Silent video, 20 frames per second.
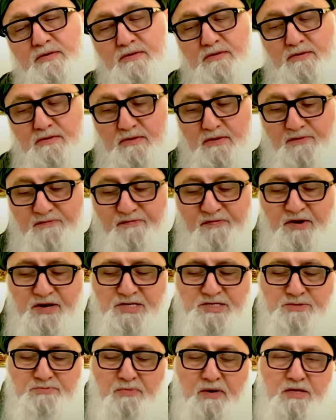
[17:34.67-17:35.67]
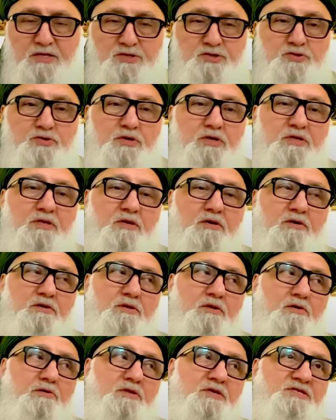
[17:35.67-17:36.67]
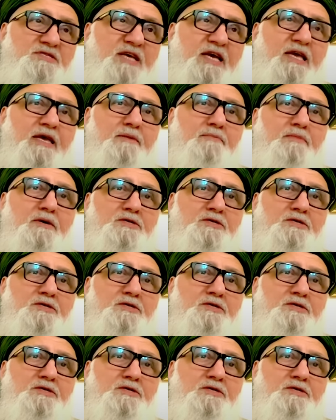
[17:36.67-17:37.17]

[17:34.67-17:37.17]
the first month Surat, uh, no the second